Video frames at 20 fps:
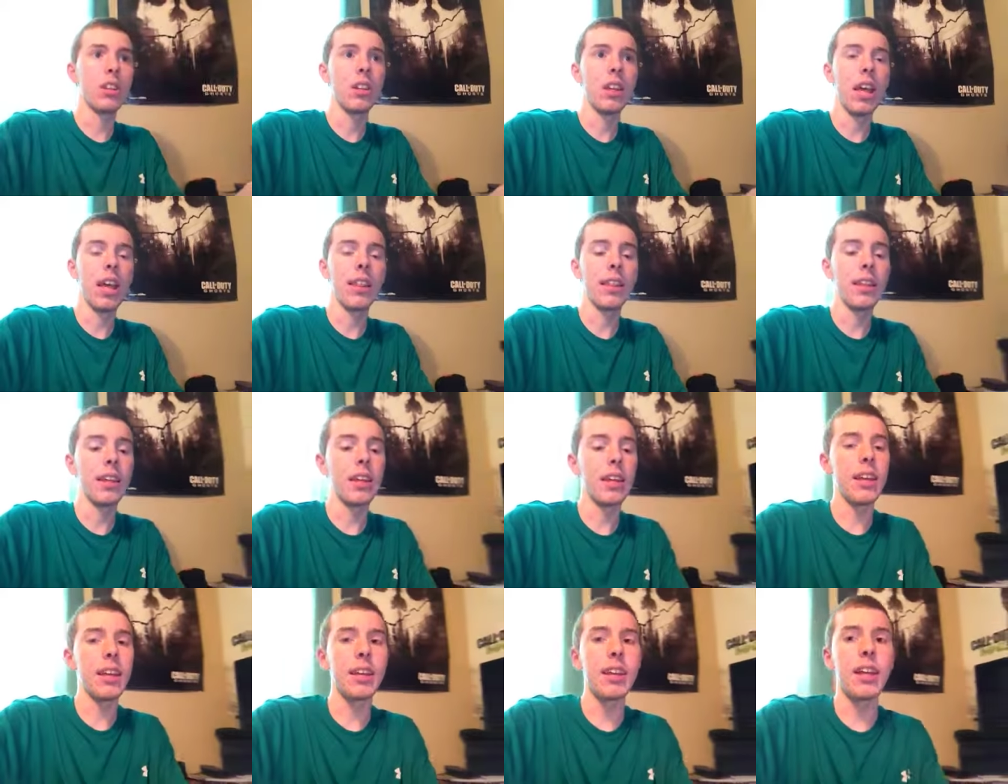and
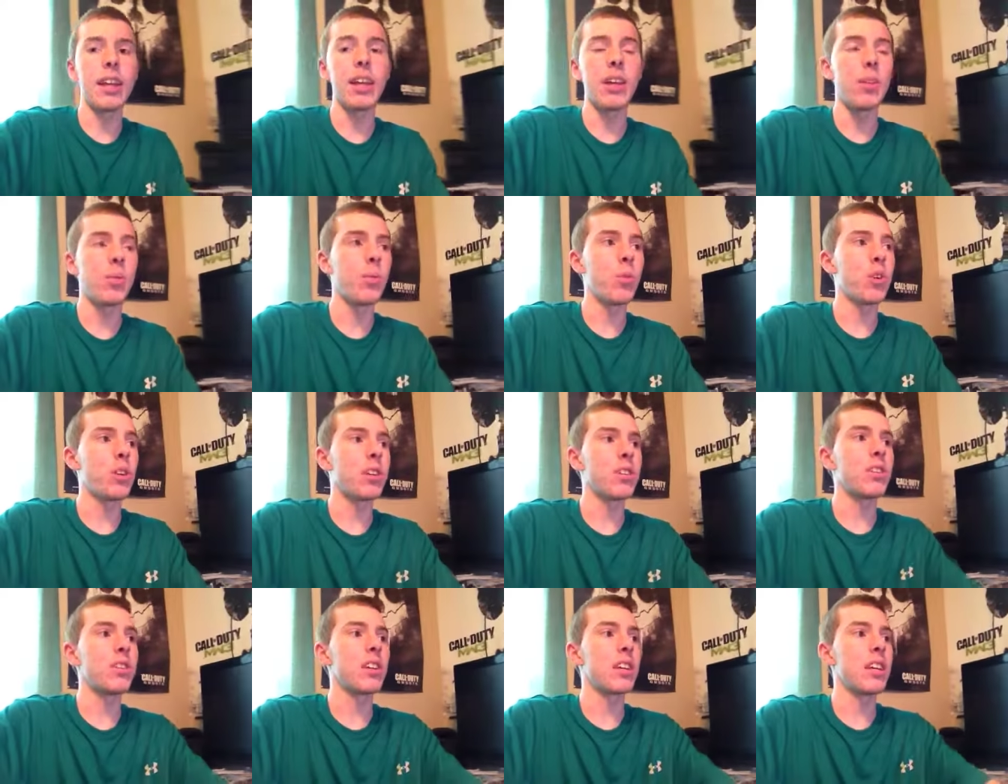then in one
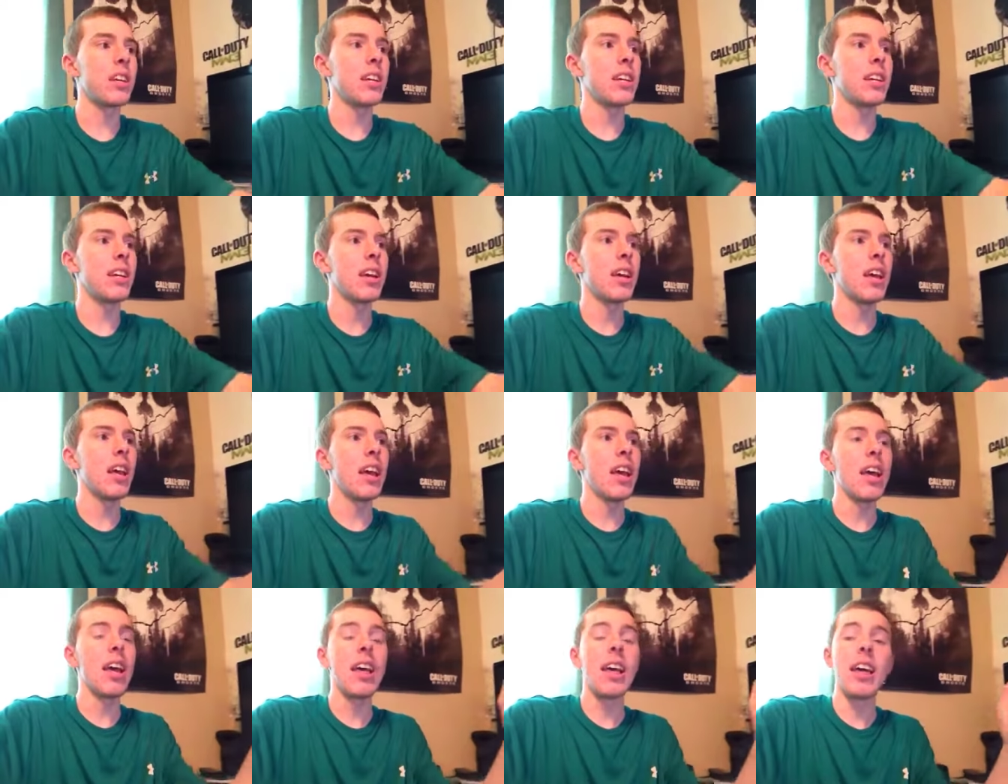scene,
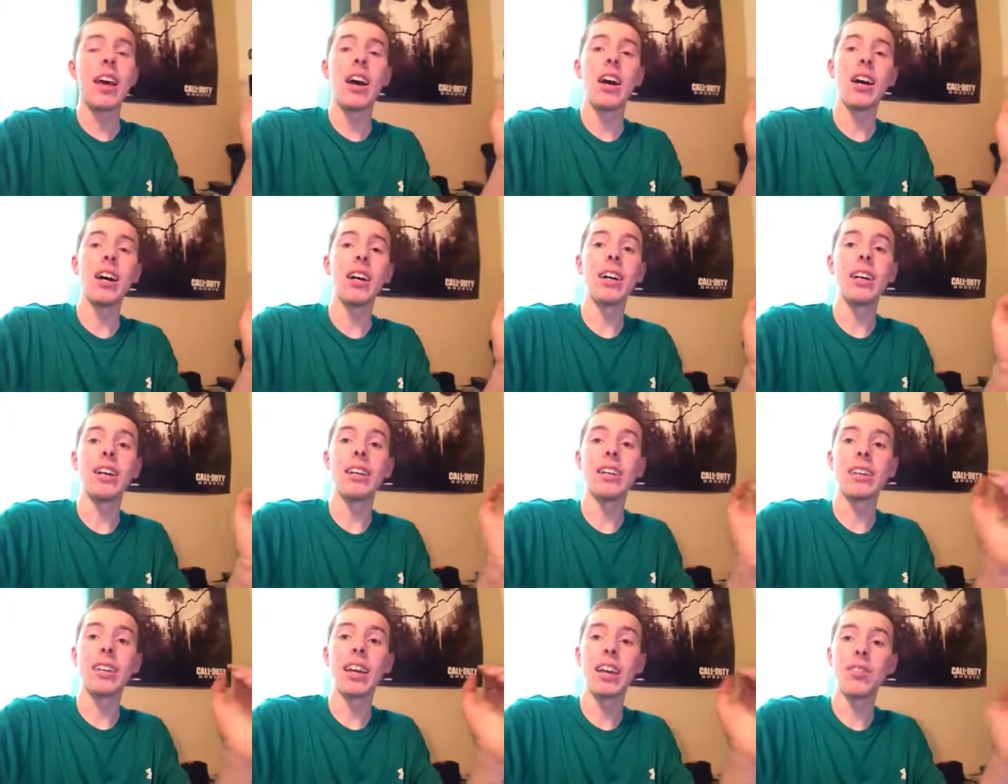uh,
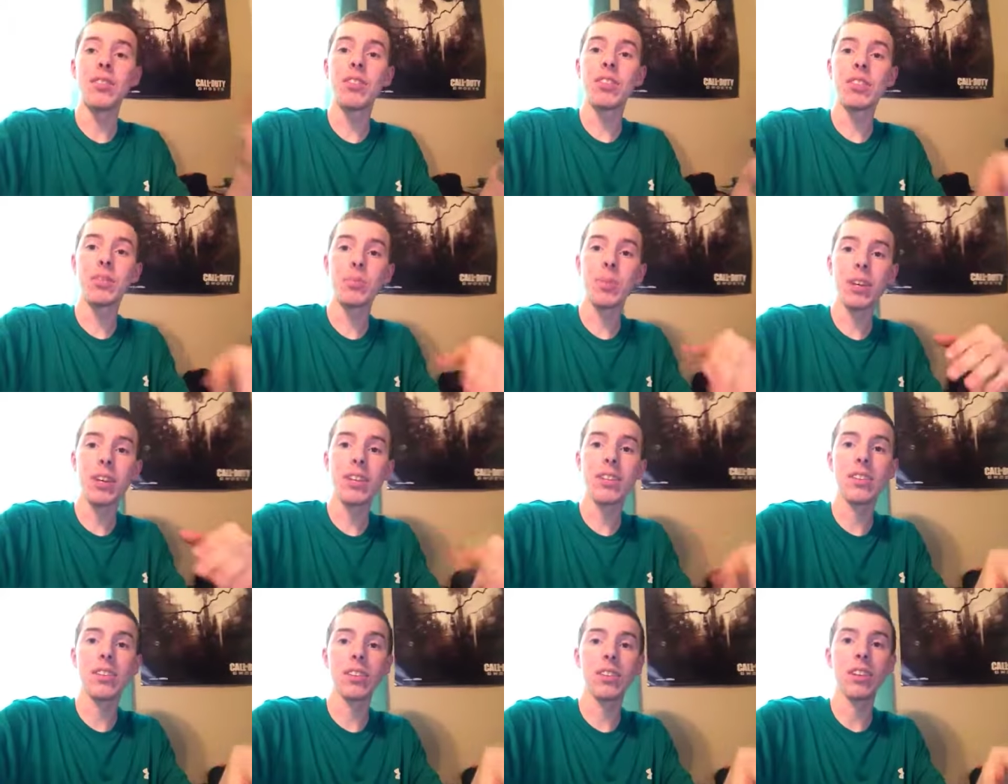Kevin
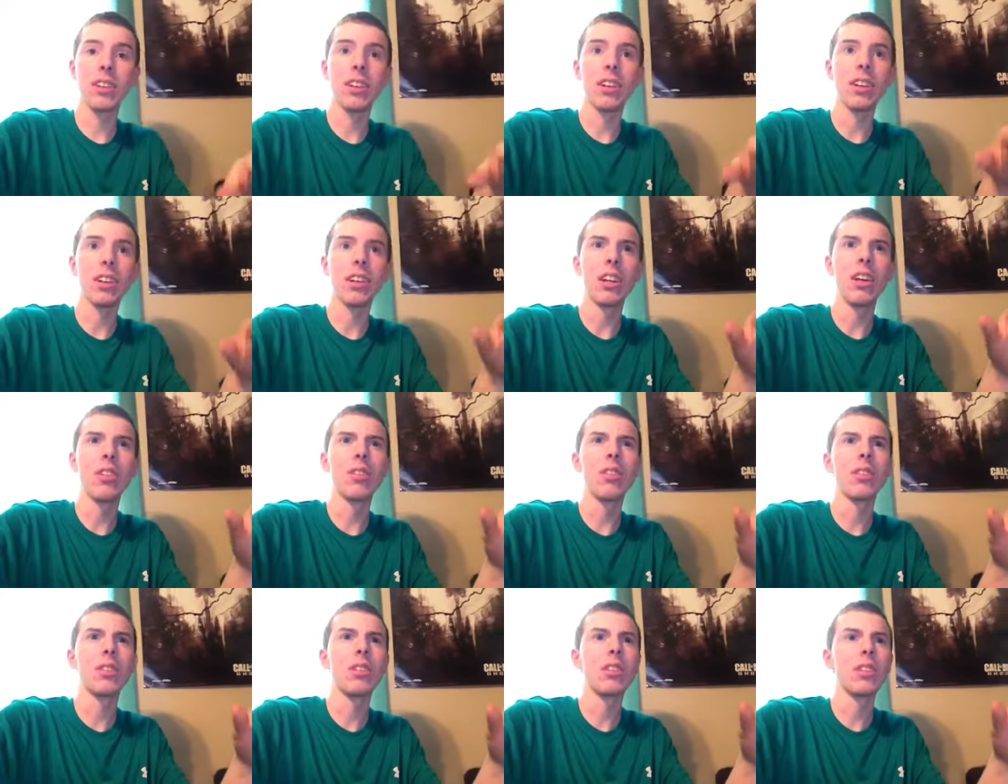Spacey, or
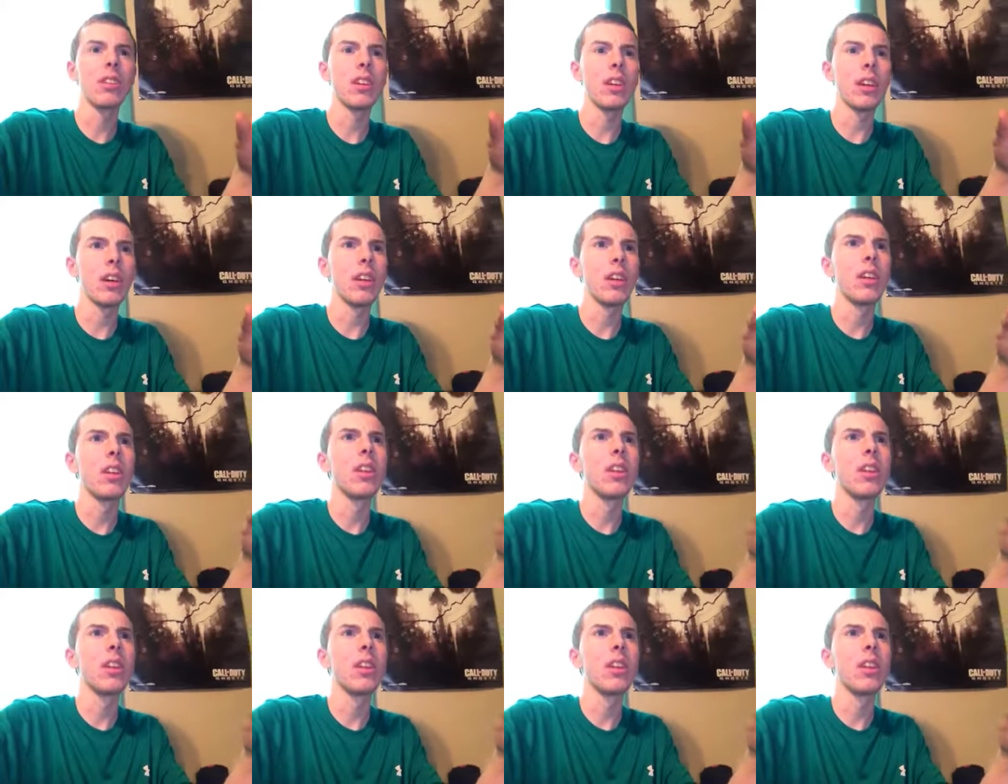Kevin, yeah,